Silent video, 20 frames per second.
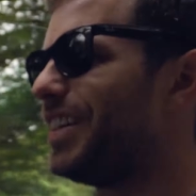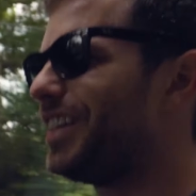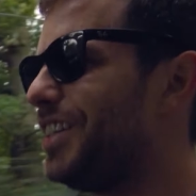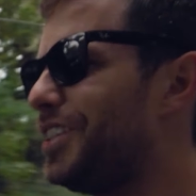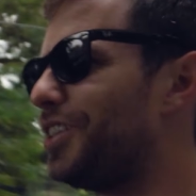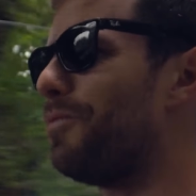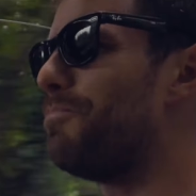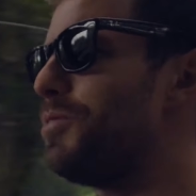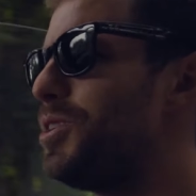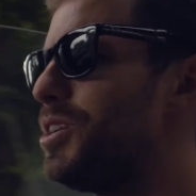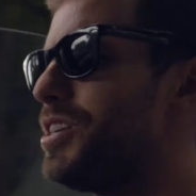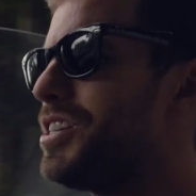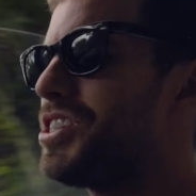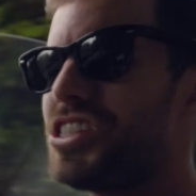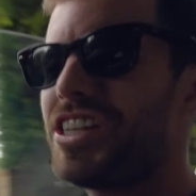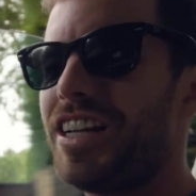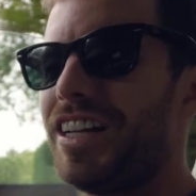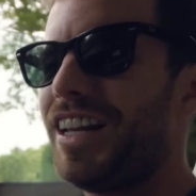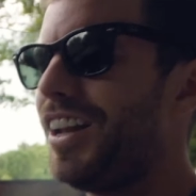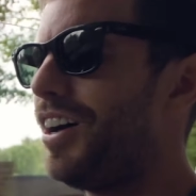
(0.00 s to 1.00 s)
You're
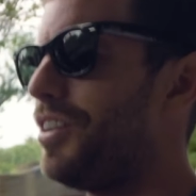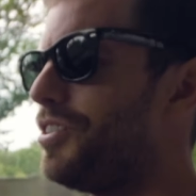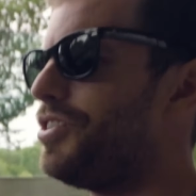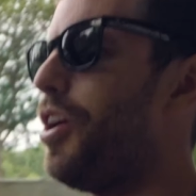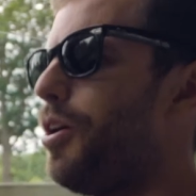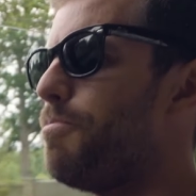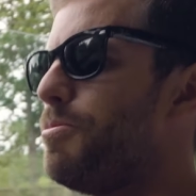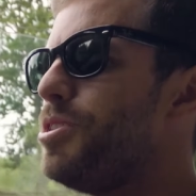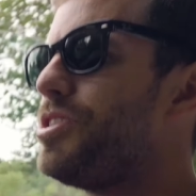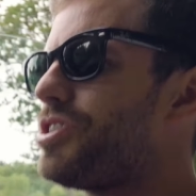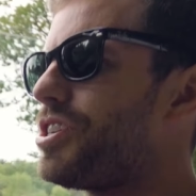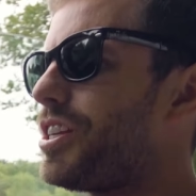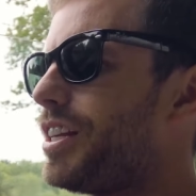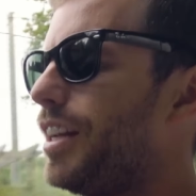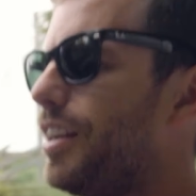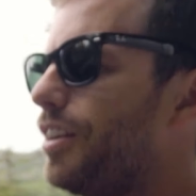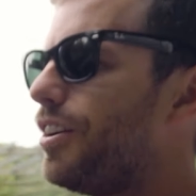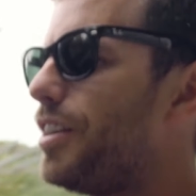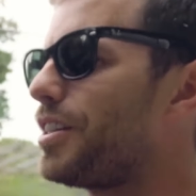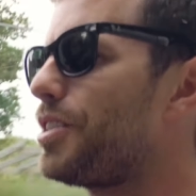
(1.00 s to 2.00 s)
not mooching
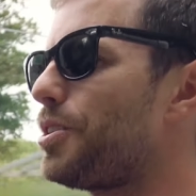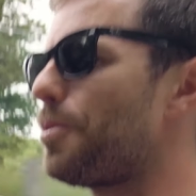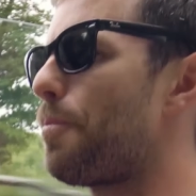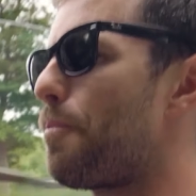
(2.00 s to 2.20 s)
along, you're